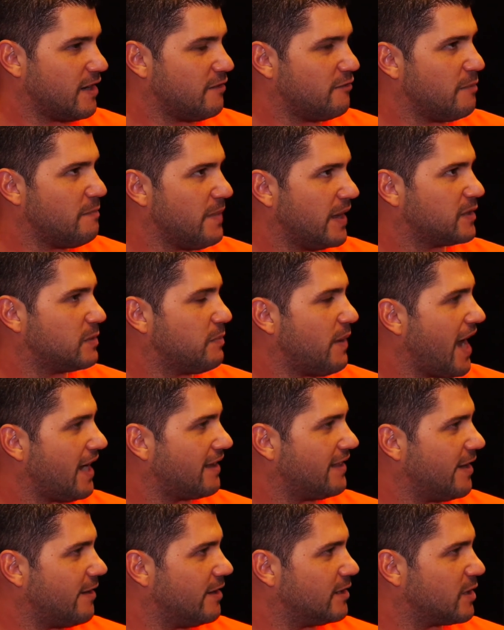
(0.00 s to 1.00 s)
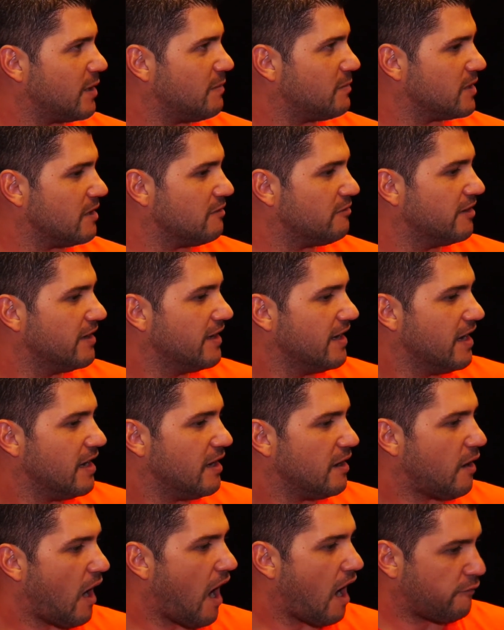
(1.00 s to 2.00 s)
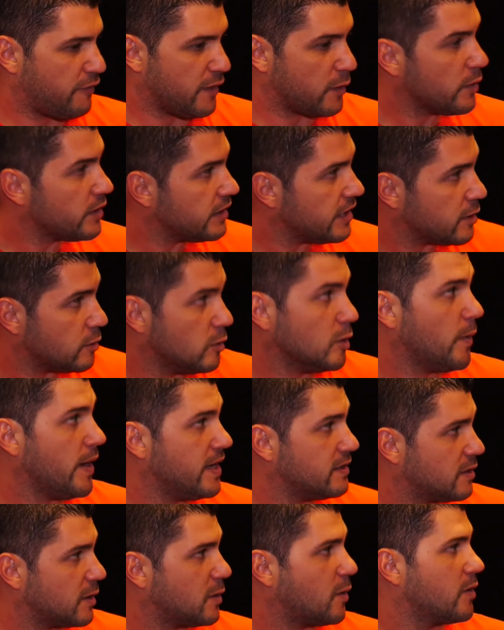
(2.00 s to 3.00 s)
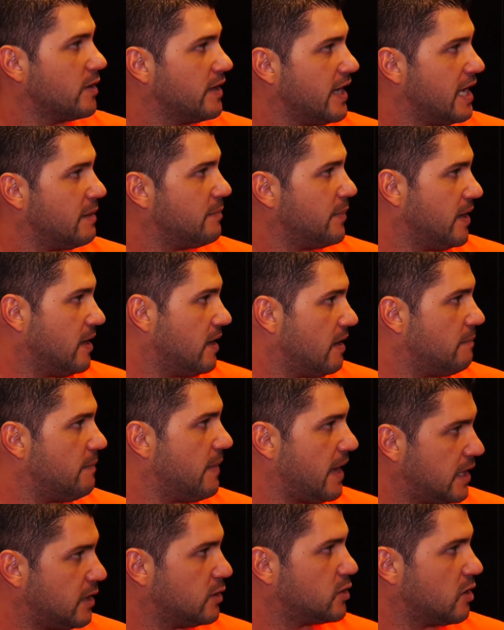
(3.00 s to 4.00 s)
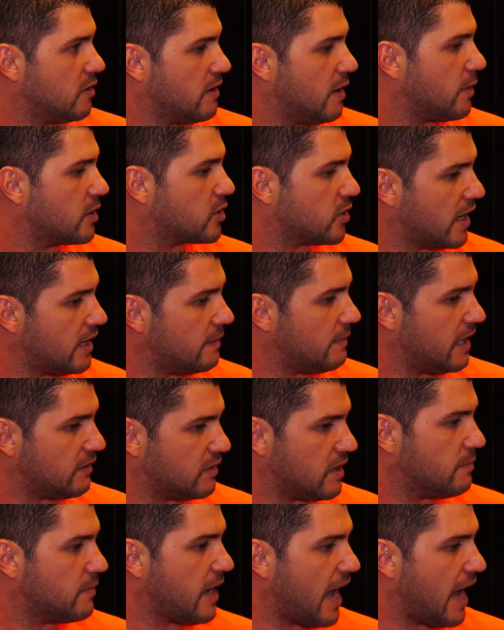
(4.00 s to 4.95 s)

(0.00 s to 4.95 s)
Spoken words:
a mixed bag there in terms of offering really cool ways to coordinate, but making sure that we're trying to let them